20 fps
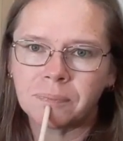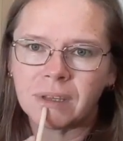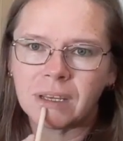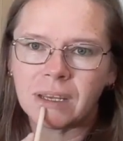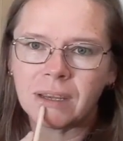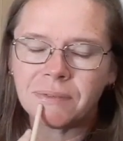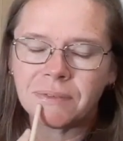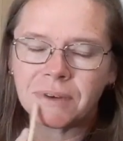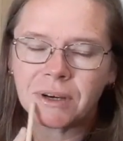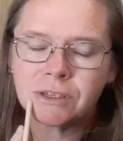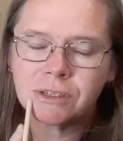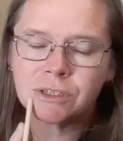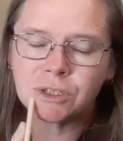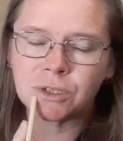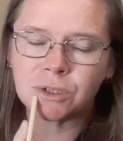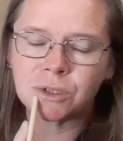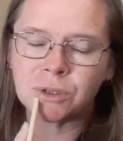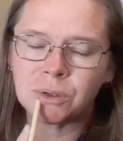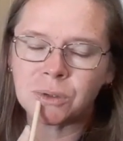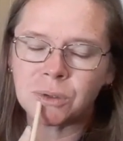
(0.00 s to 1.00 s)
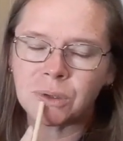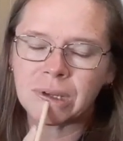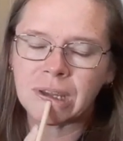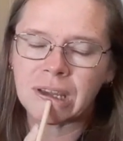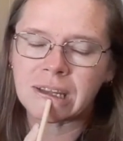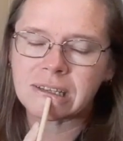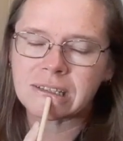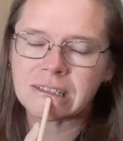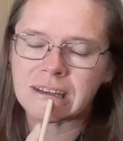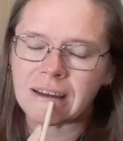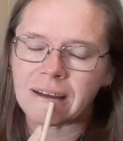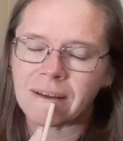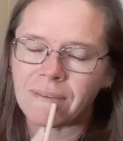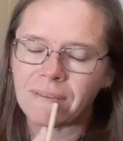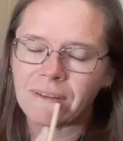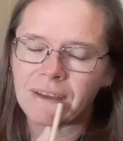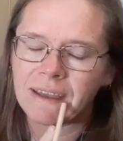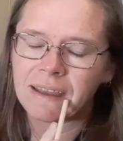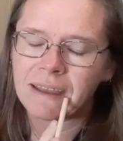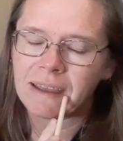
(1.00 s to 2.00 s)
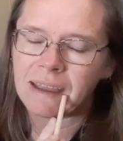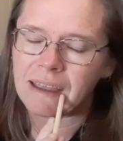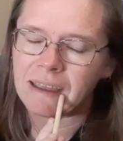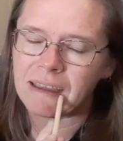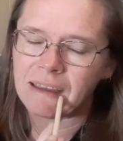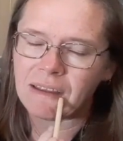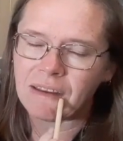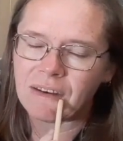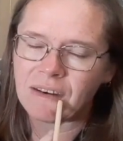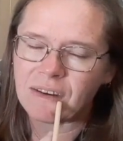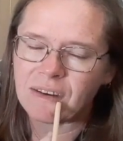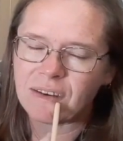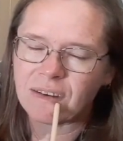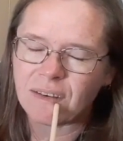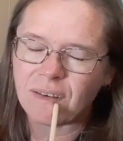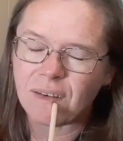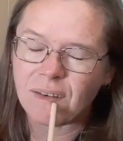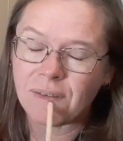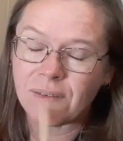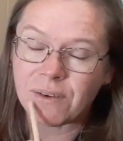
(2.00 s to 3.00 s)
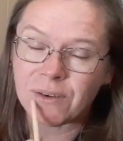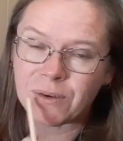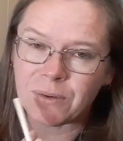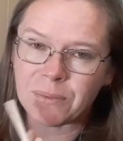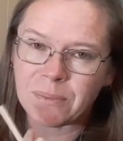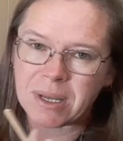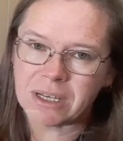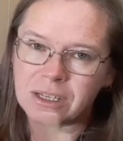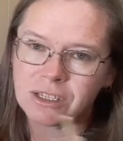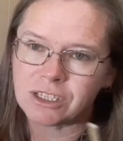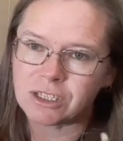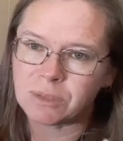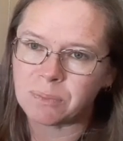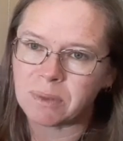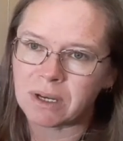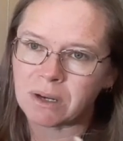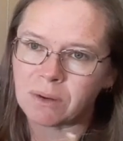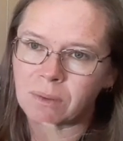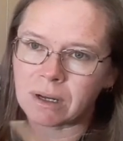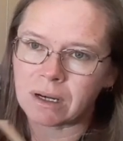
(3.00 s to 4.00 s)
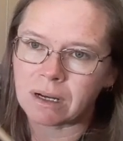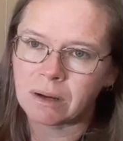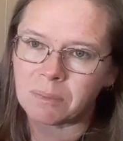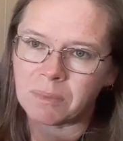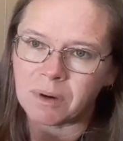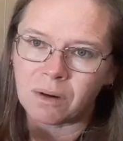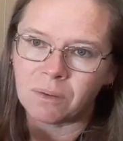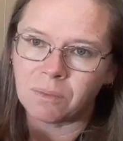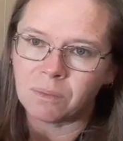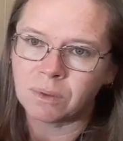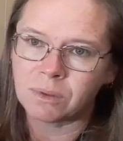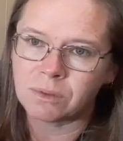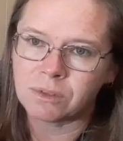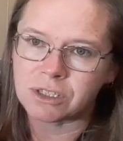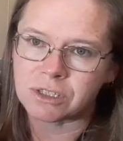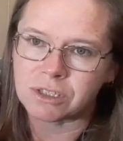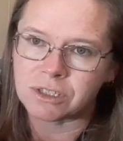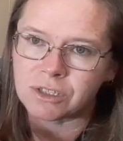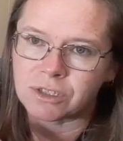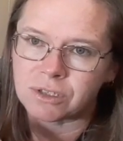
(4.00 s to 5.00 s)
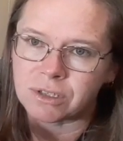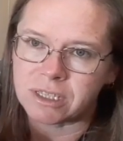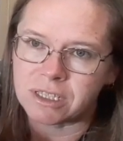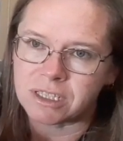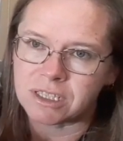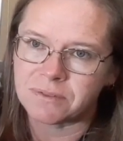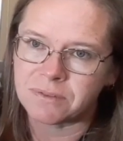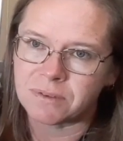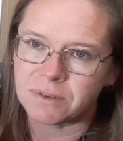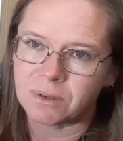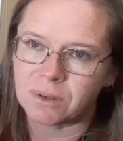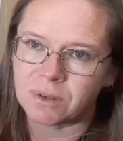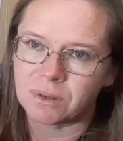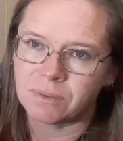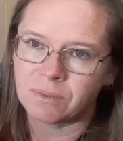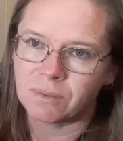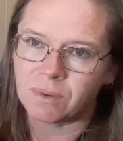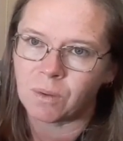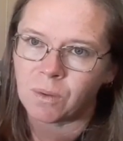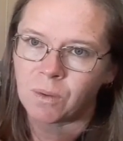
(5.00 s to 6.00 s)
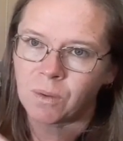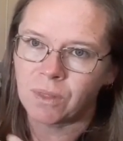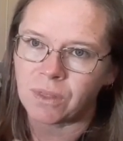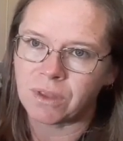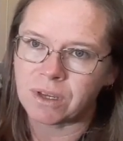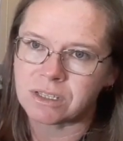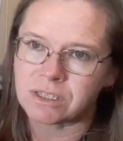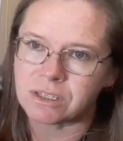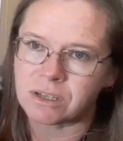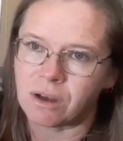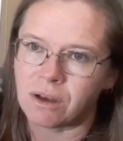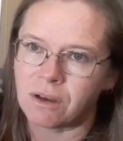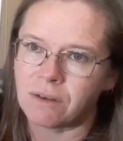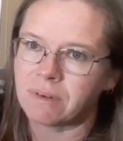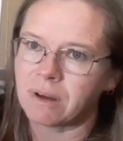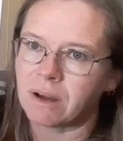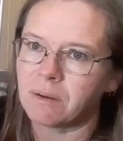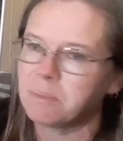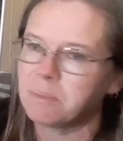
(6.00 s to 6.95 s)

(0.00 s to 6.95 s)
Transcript: If I do get down there and do manage to pick one up, I will just transfer all this over.